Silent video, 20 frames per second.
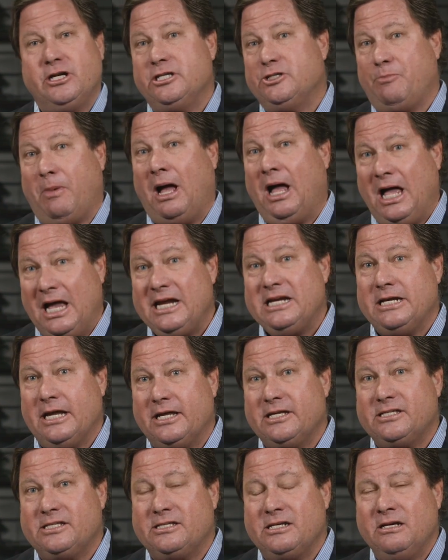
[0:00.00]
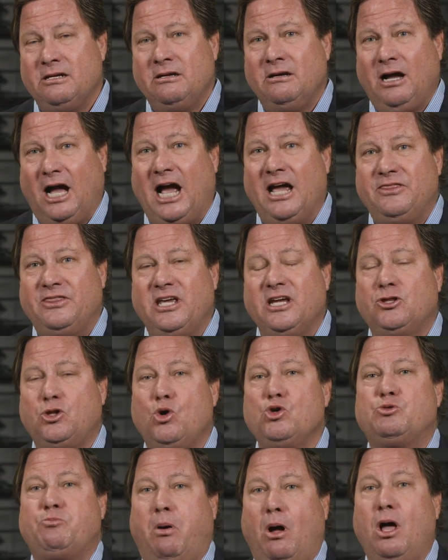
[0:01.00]
is behind us, I think
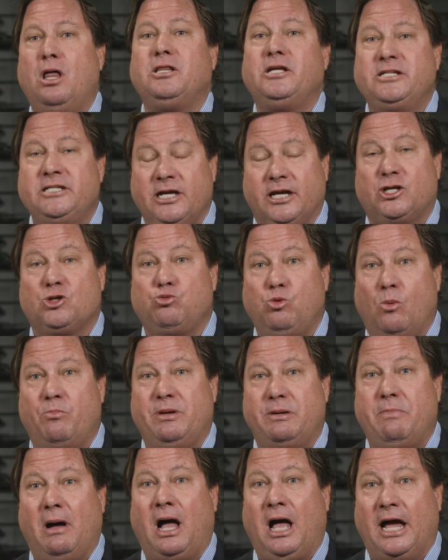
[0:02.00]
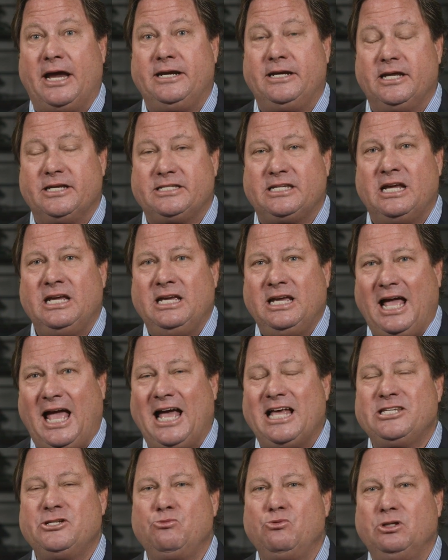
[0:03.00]
those politics will be behind us
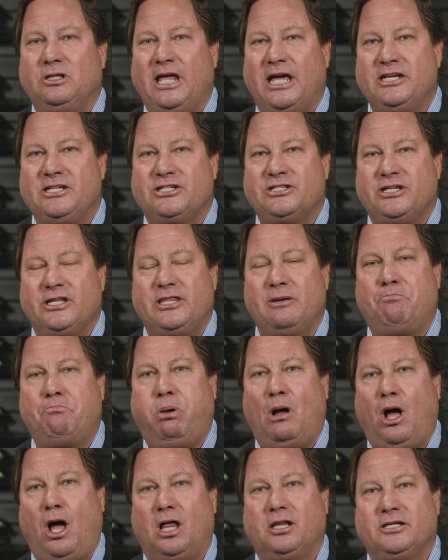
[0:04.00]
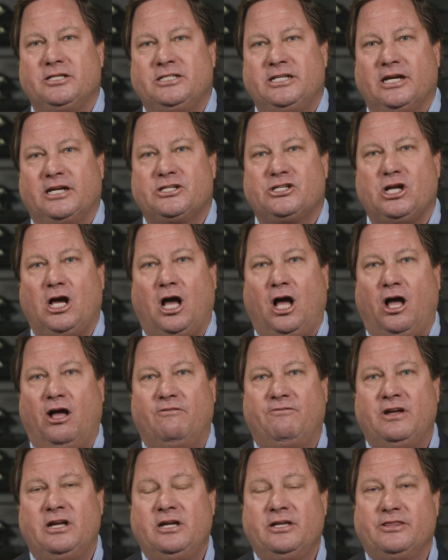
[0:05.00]
as it relates to the politics
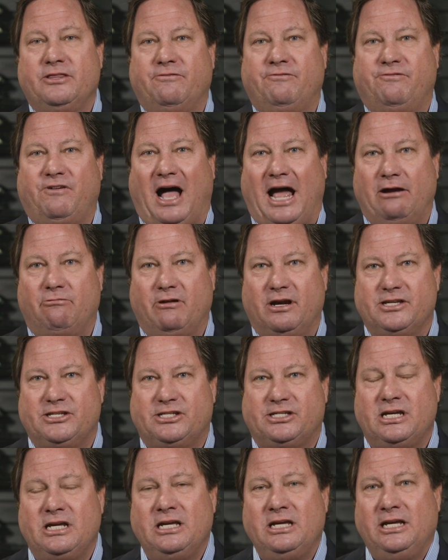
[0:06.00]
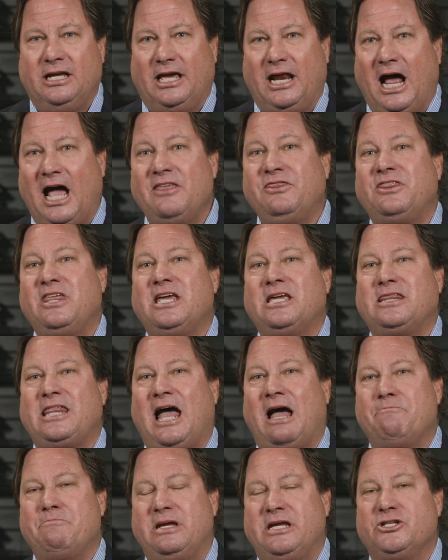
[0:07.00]
of the virus. And I think
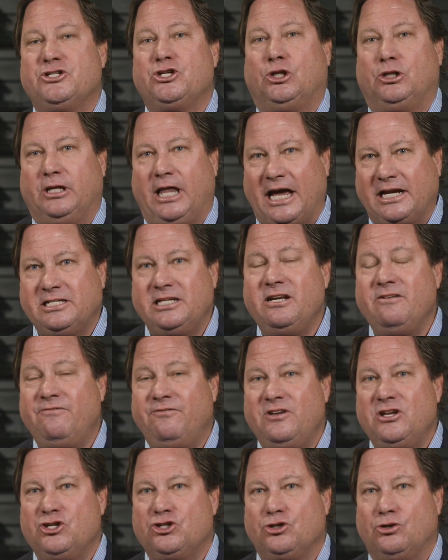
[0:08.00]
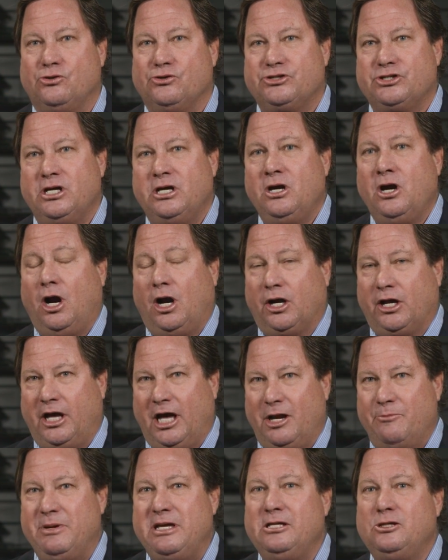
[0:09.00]
that means elected officials are going
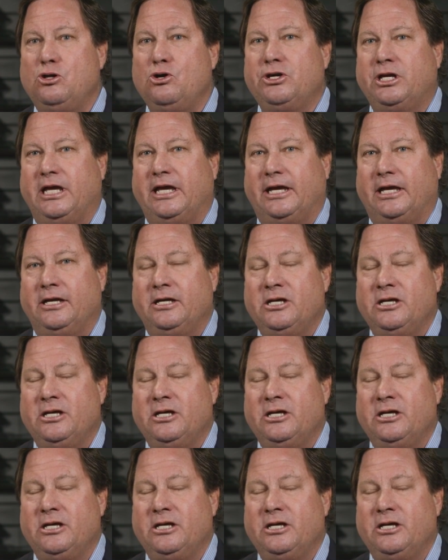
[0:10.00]
to be looking